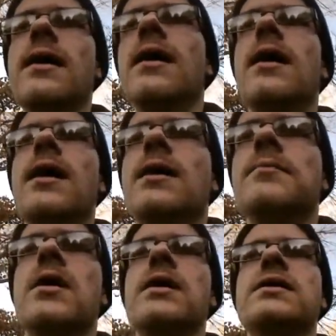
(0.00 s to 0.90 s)

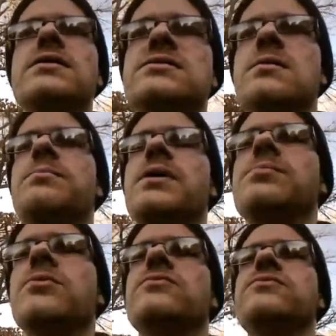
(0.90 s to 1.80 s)
um, I guess some
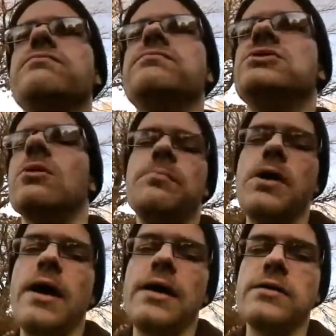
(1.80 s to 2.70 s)
people have stopped
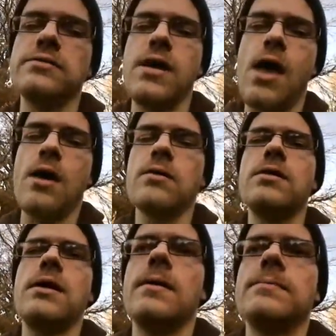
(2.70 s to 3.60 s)
playing it now
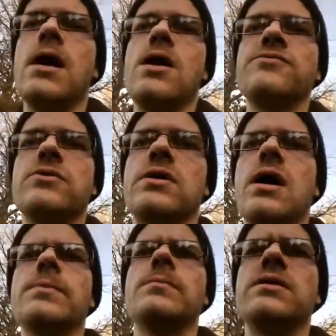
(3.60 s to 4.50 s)
um, after a
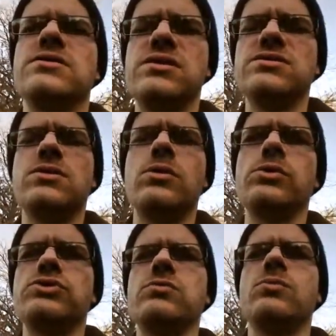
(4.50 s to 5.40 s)
couple months since
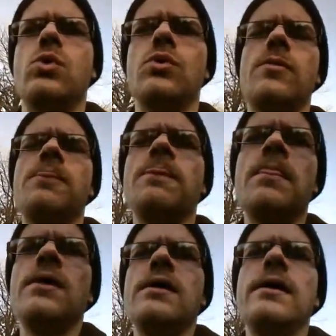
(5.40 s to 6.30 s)
launch or more
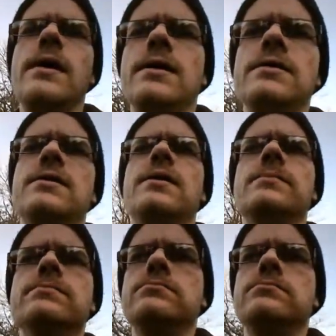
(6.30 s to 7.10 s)
and um,